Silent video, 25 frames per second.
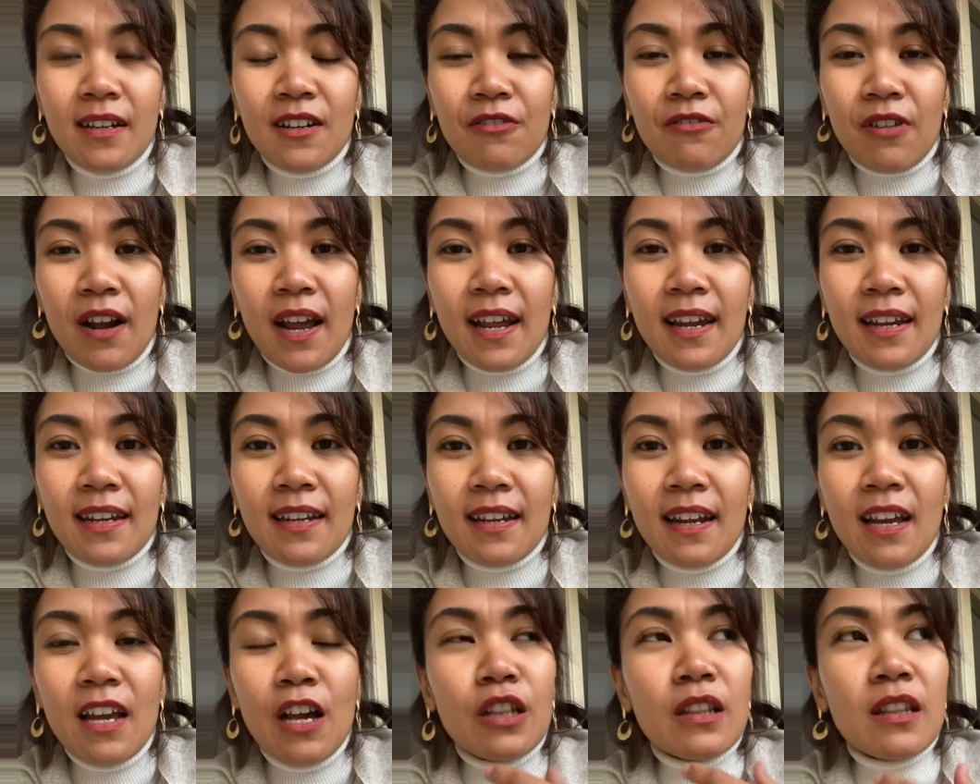right?
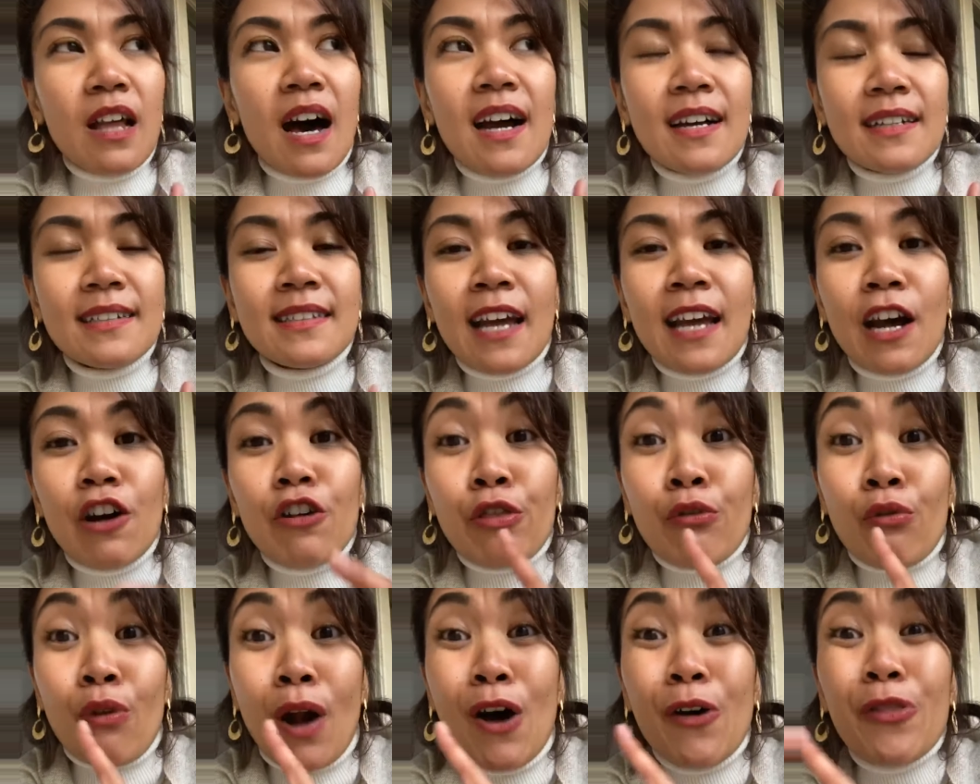Lockdown
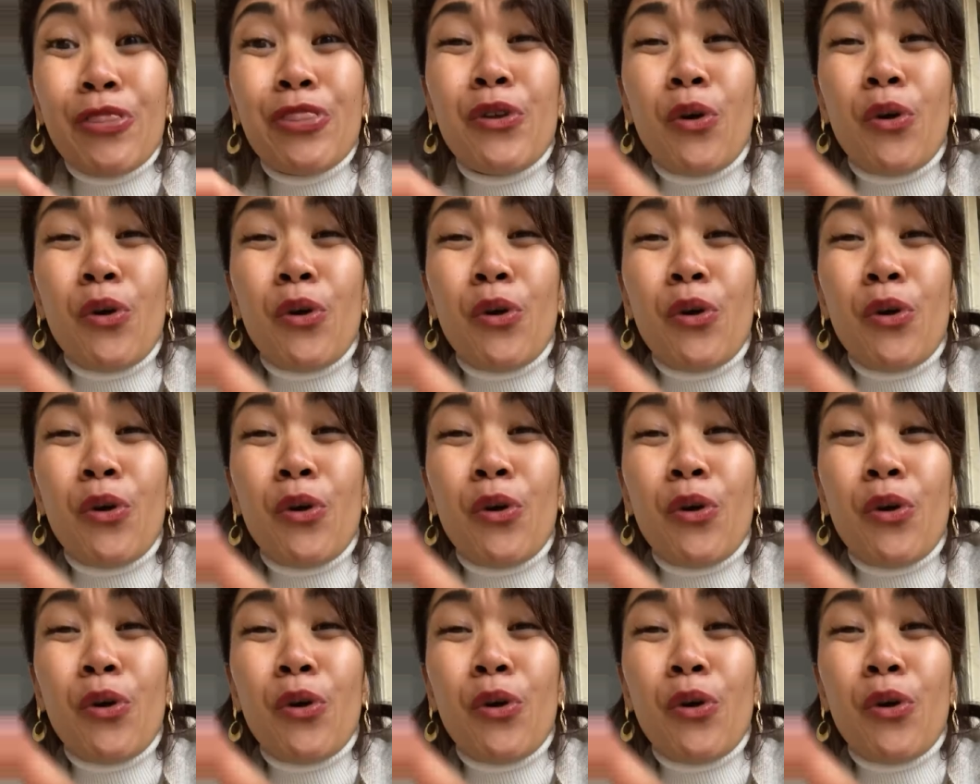throughout the